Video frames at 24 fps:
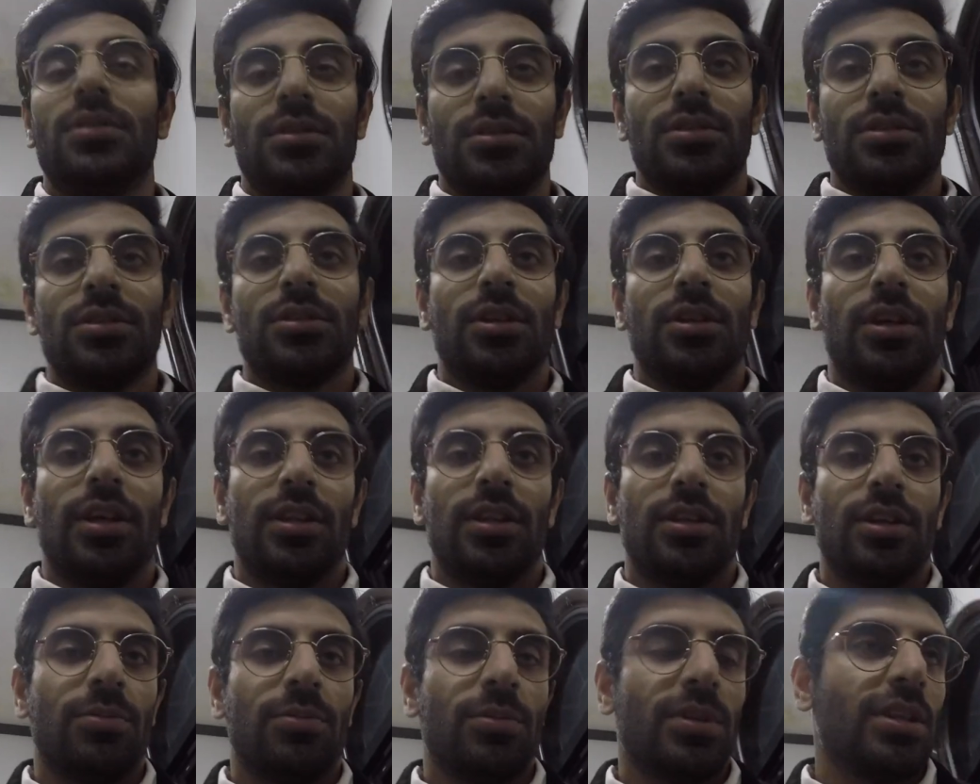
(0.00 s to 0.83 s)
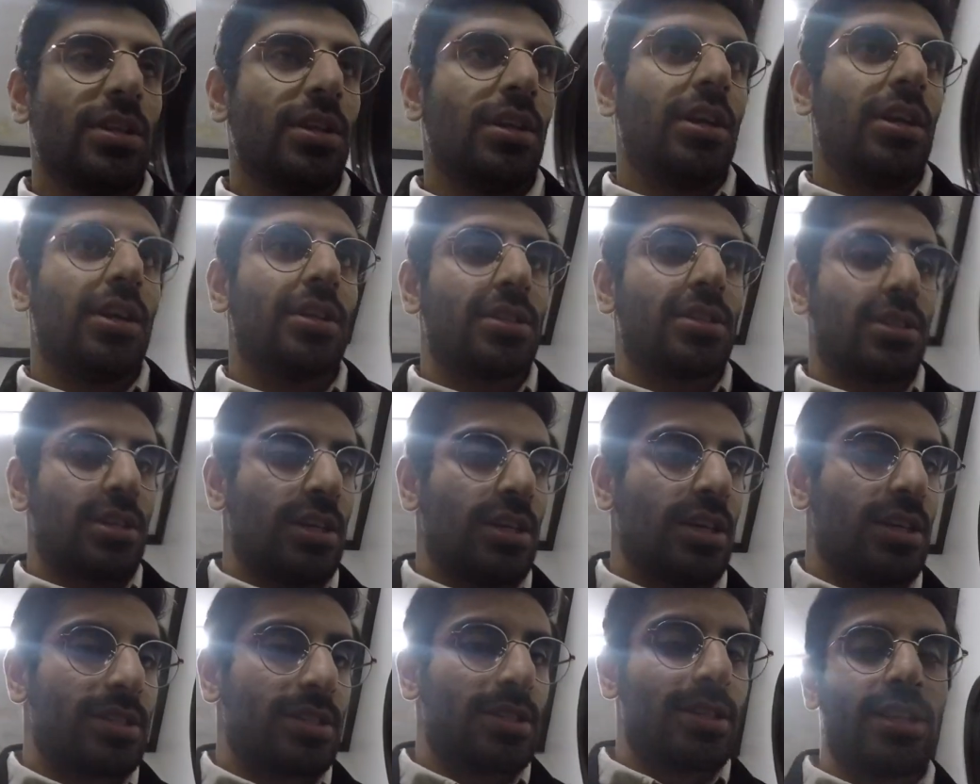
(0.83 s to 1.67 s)
So yeah, done with the last
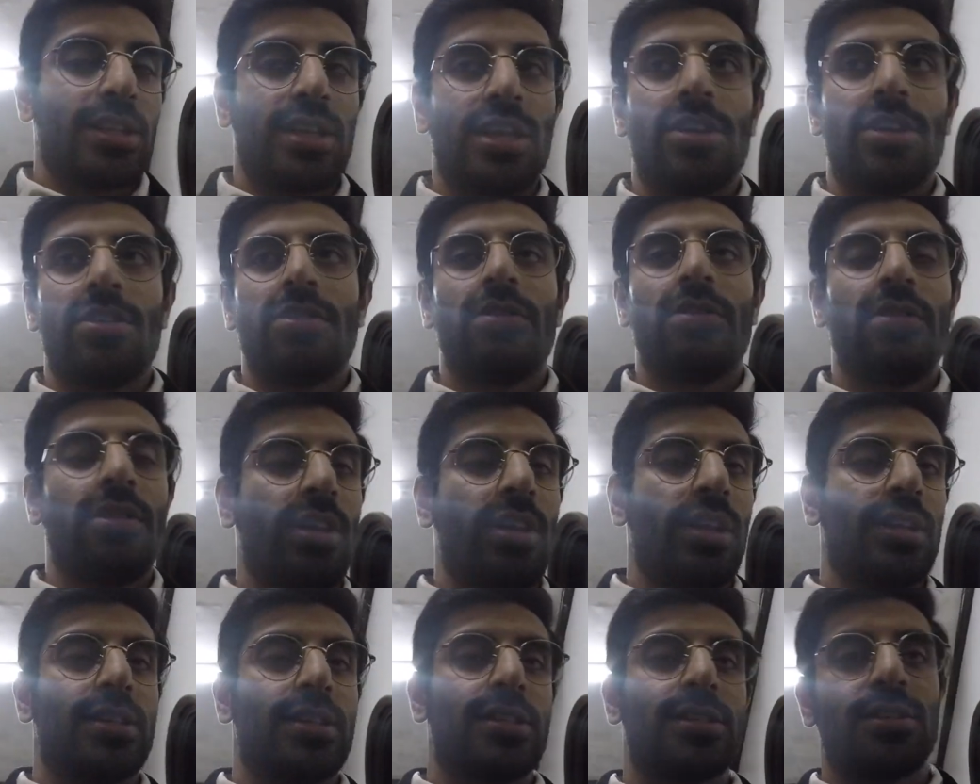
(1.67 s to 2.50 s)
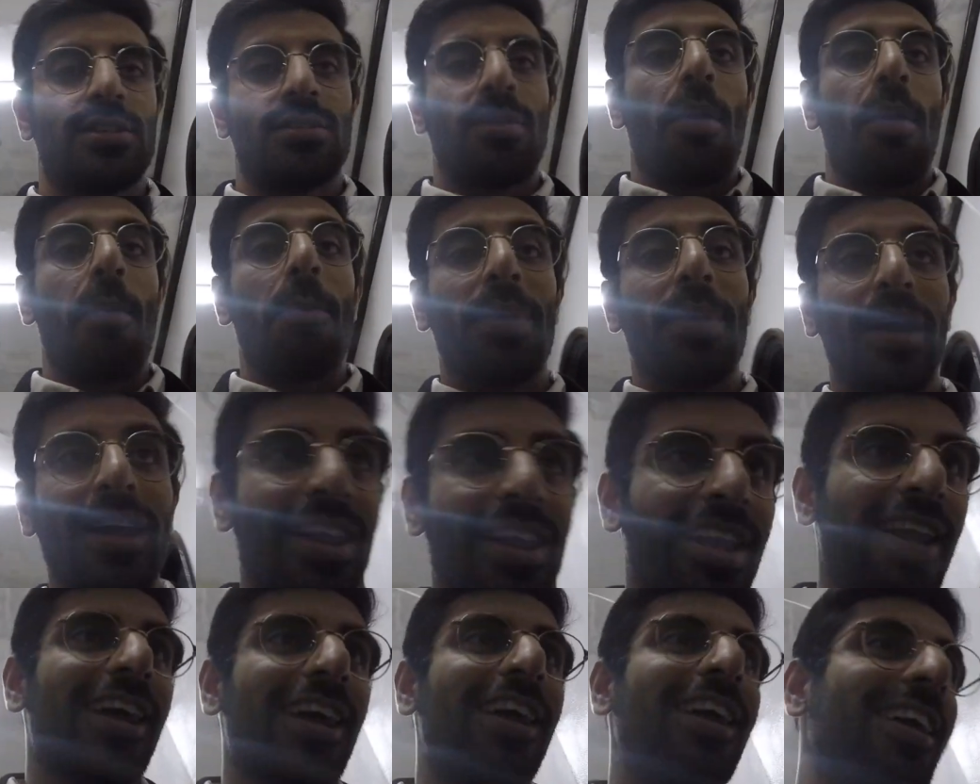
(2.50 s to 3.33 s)
class now. It's a bit
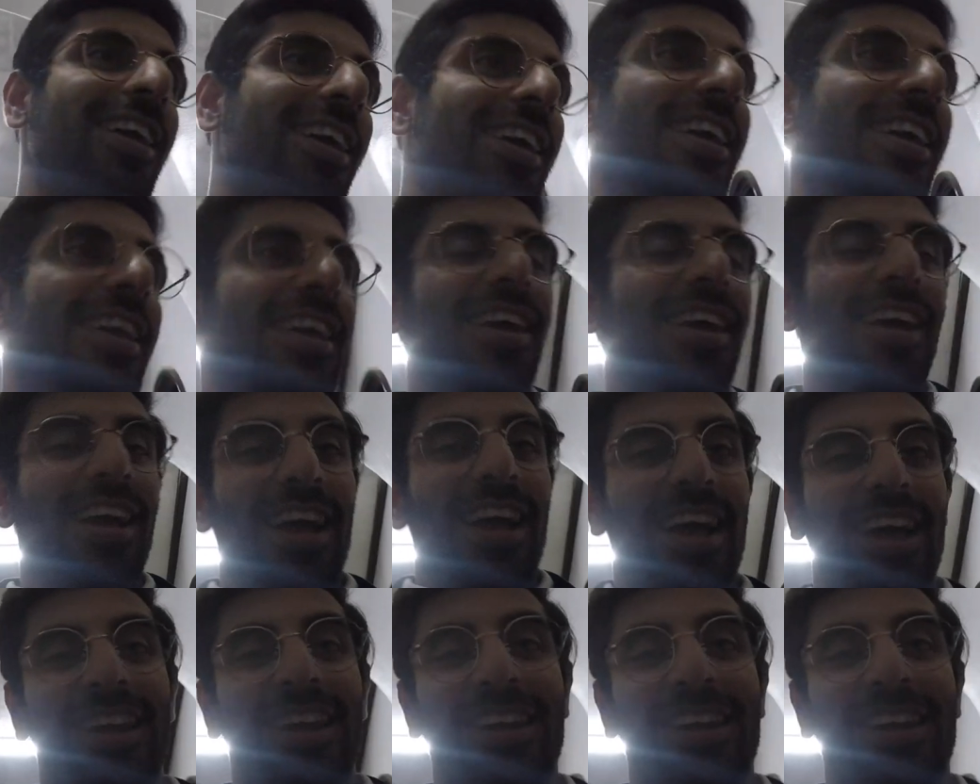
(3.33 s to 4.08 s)
late, and